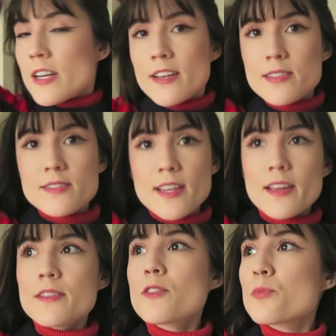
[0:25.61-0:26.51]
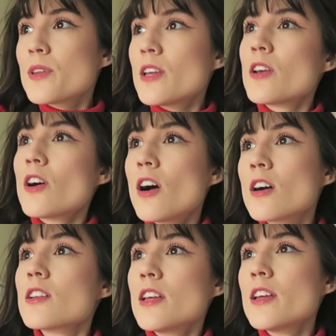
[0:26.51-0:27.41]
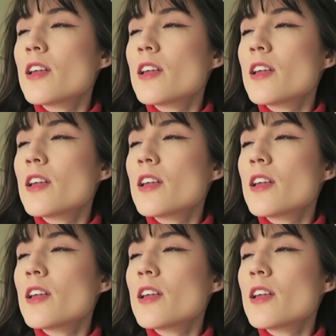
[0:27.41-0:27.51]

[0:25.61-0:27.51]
because it's like this really ugly,